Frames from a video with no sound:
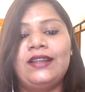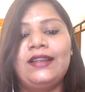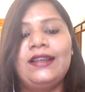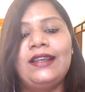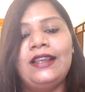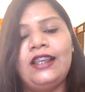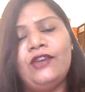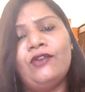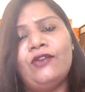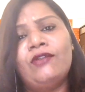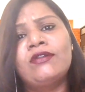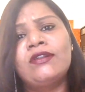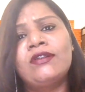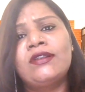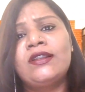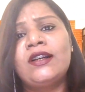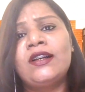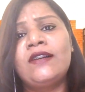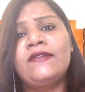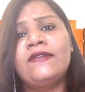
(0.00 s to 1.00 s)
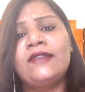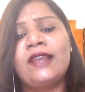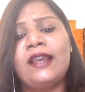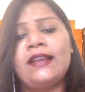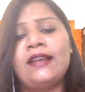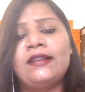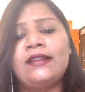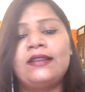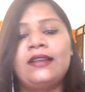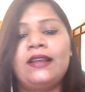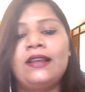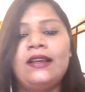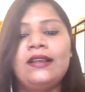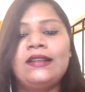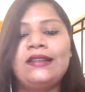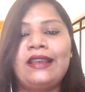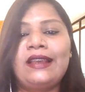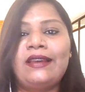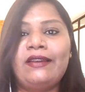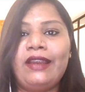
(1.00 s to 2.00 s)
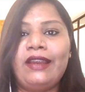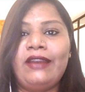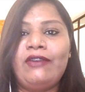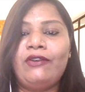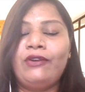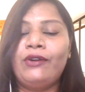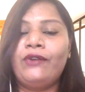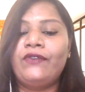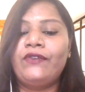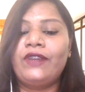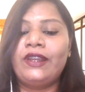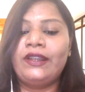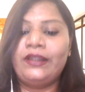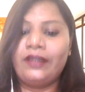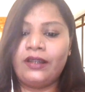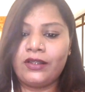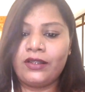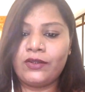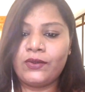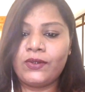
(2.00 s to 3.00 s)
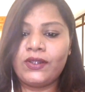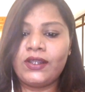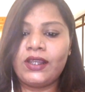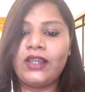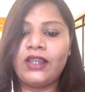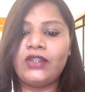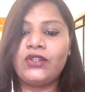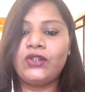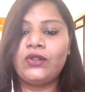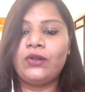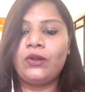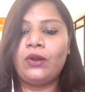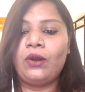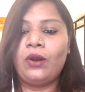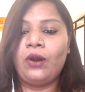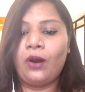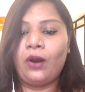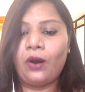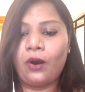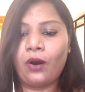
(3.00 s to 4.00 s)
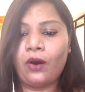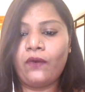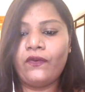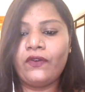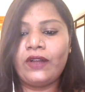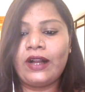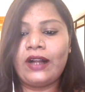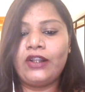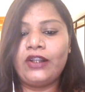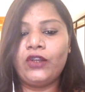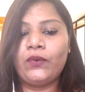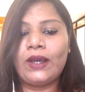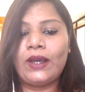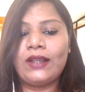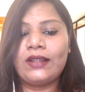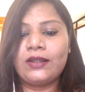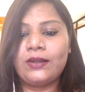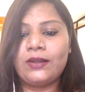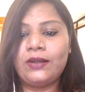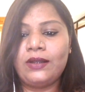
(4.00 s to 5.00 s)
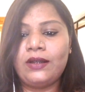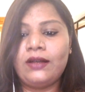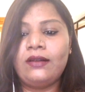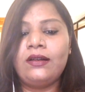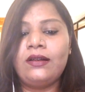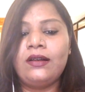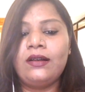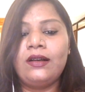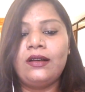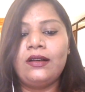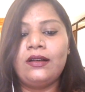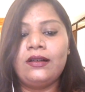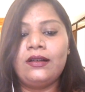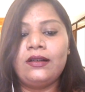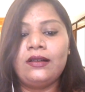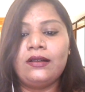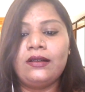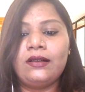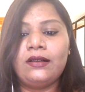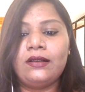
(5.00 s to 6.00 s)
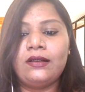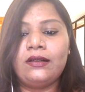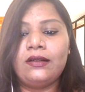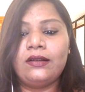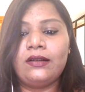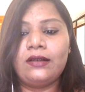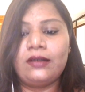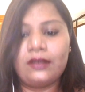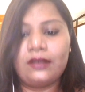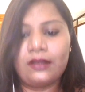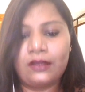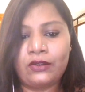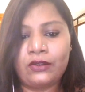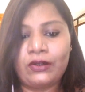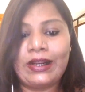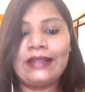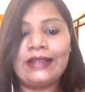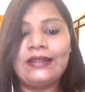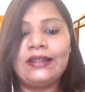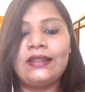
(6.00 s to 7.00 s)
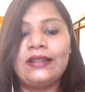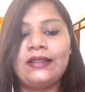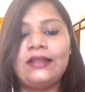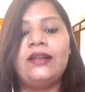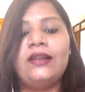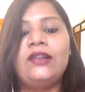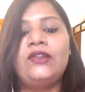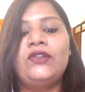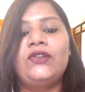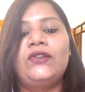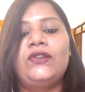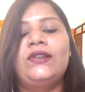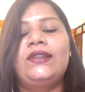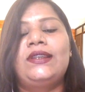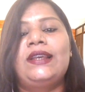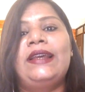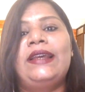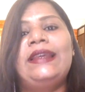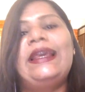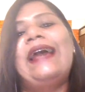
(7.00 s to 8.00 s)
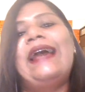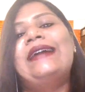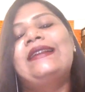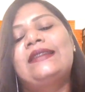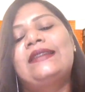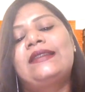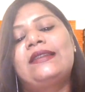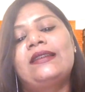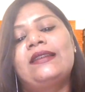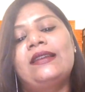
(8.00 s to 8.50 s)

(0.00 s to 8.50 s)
He also serves as Secretary of Indian Association of Cardiovascular Thoracic Surgeons, IACS,